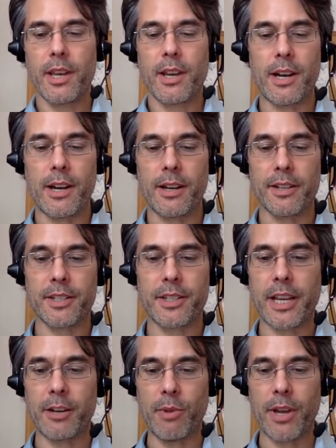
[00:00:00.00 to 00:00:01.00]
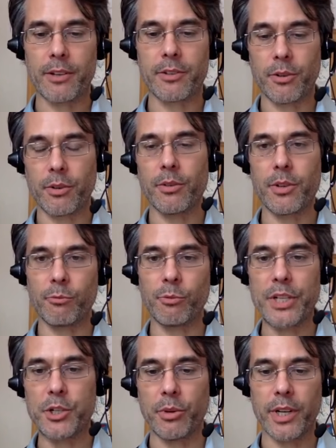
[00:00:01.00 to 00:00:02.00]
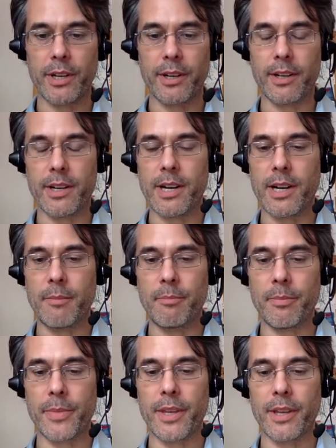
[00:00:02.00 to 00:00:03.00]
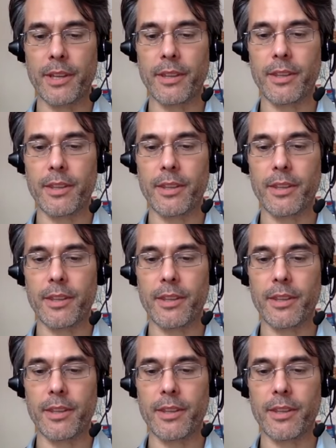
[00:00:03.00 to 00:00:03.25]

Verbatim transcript: uh, staying around to rejoining um, the,